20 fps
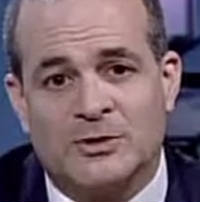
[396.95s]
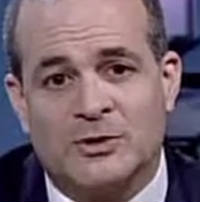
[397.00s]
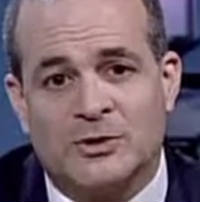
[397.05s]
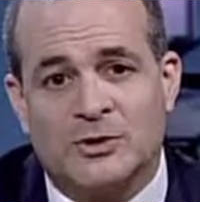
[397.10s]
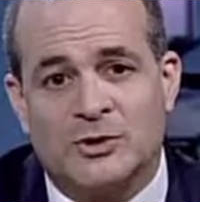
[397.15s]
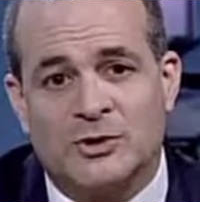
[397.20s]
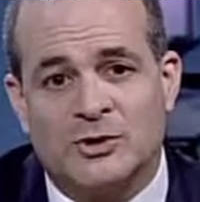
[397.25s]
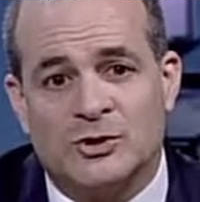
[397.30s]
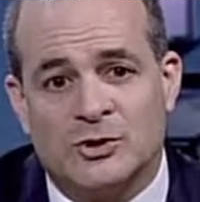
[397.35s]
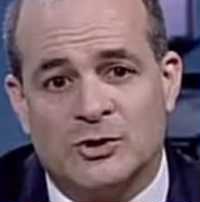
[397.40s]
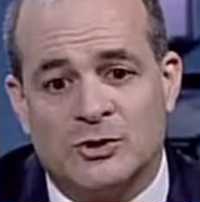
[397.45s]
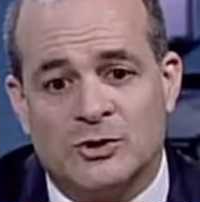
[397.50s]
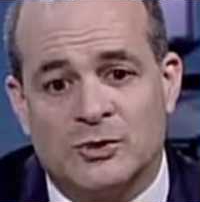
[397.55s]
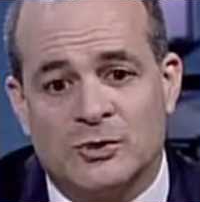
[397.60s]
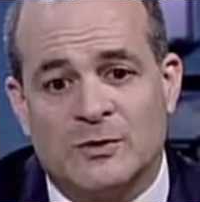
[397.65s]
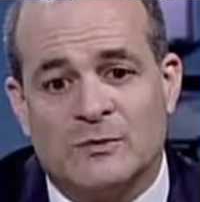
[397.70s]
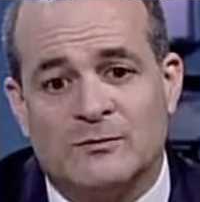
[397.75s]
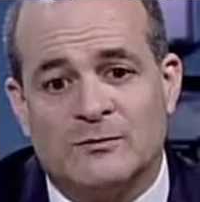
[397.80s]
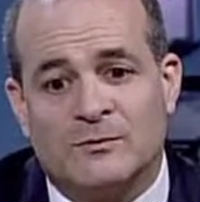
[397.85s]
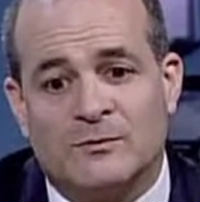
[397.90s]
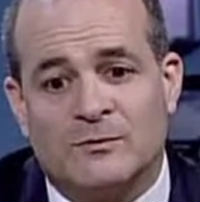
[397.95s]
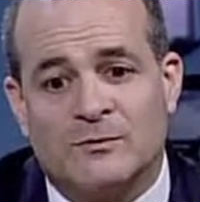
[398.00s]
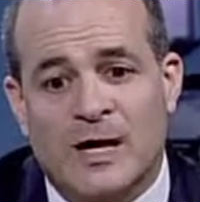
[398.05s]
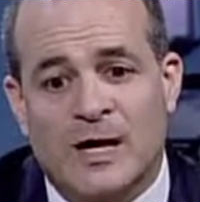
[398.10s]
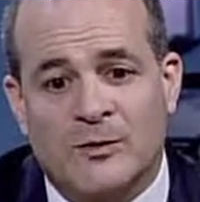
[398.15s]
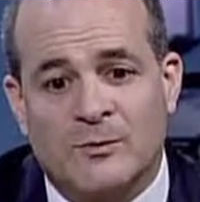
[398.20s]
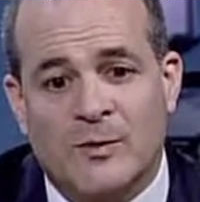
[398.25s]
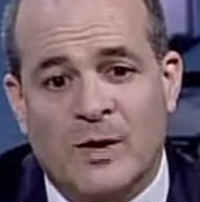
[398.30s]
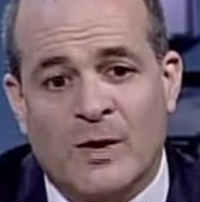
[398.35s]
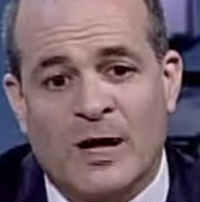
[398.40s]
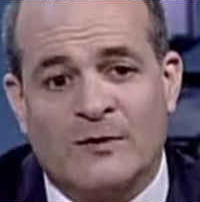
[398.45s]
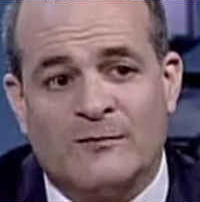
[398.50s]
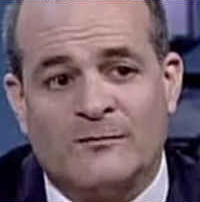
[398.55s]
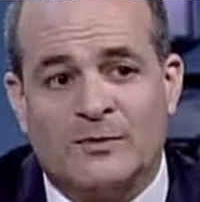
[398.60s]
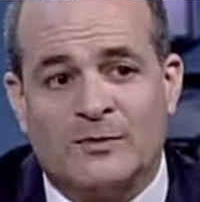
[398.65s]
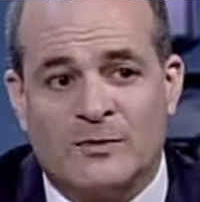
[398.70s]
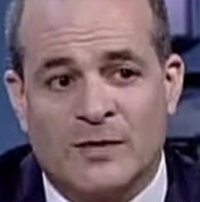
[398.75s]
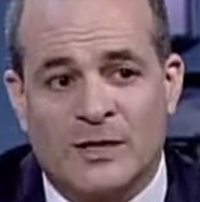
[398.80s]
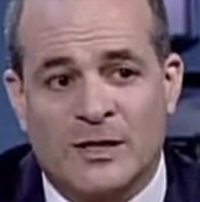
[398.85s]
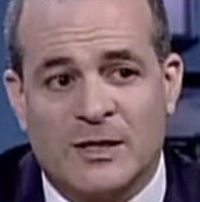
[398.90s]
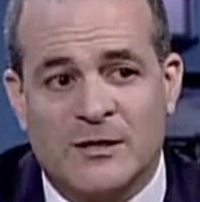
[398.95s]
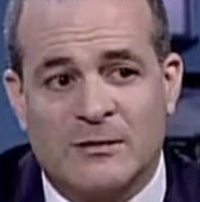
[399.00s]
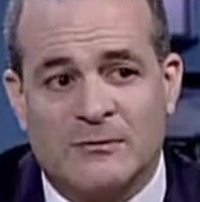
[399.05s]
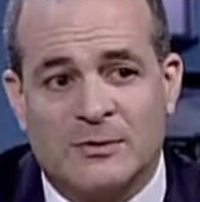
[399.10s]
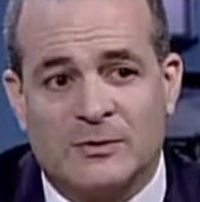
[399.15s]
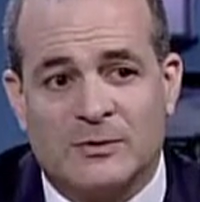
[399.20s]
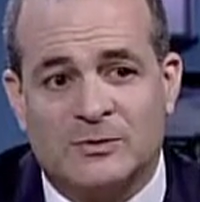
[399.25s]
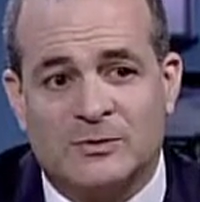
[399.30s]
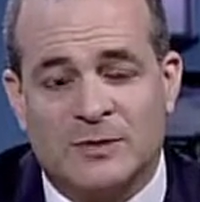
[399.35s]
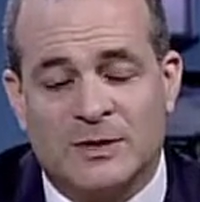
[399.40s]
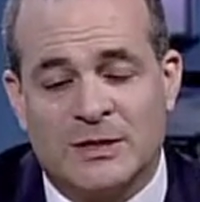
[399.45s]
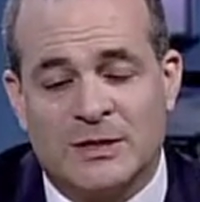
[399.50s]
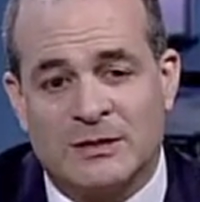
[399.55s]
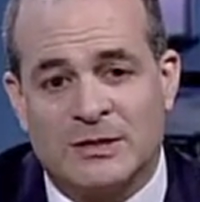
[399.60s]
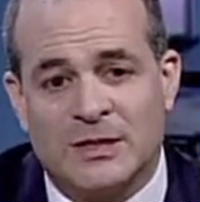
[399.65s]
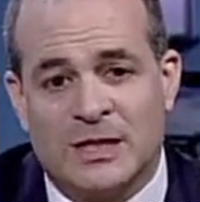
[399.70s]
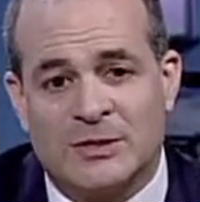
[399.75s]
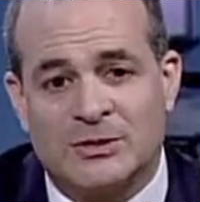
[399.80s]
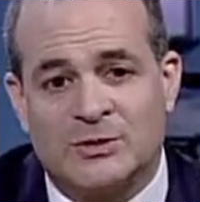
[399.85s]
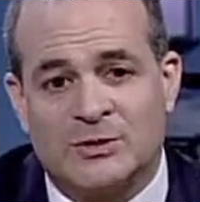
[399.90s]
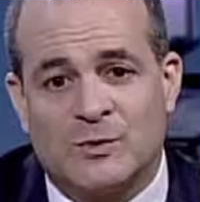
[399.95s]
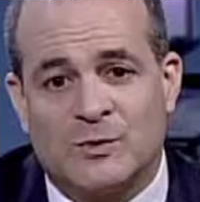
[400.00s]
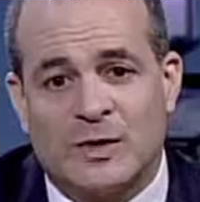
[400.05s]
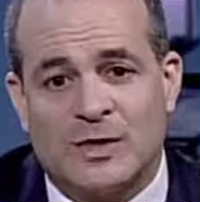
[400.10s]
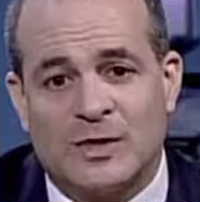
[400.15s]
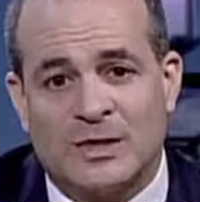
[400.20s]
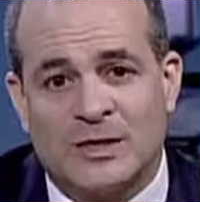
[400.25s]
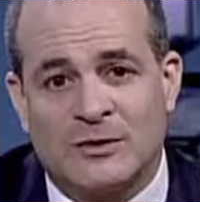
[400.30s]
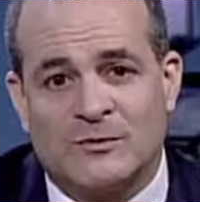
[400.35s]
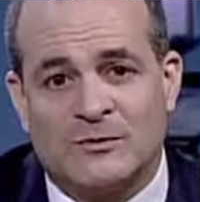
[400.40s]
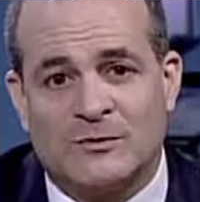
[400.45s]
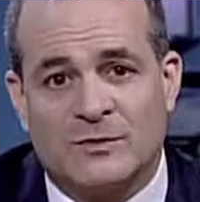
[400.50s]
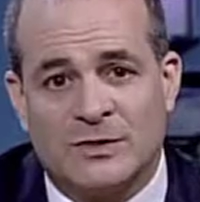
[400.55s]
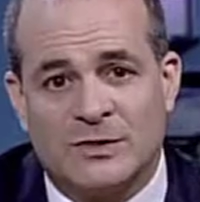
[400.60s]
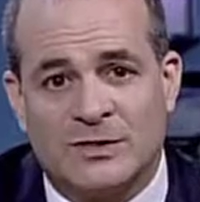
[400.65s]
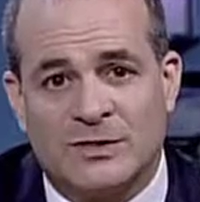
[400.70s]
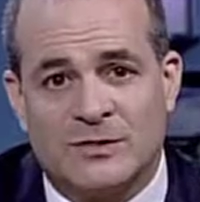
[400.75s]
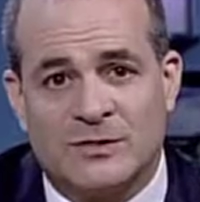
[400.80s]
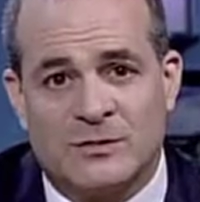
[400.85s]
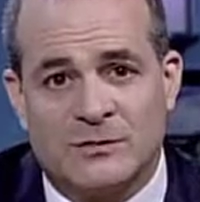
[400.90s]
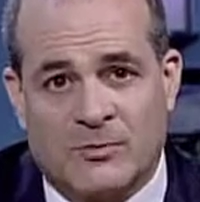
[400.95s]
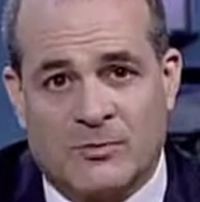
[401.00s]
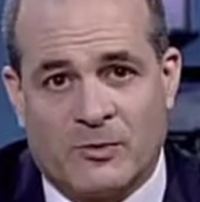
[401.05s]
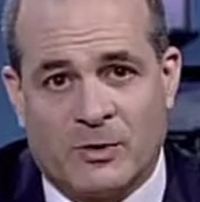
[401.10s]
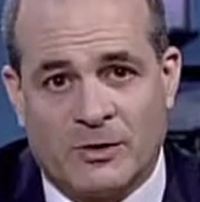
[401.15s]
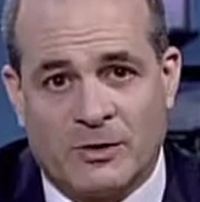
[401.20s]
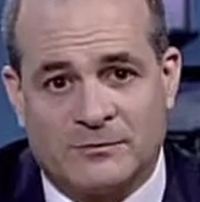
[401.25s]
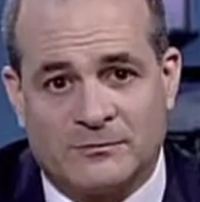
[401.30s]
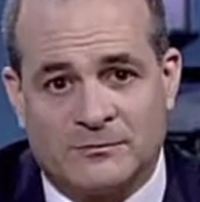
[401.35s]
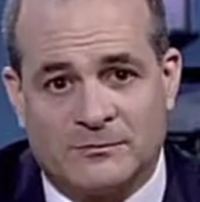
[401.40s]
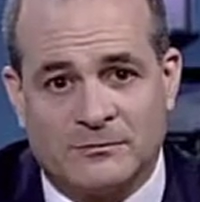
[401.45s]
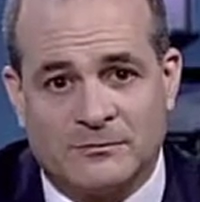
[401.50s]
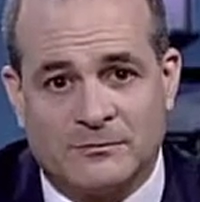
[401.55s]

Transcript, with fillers: So you should do it right away if you're thinking about doing it in case you want to increase the support.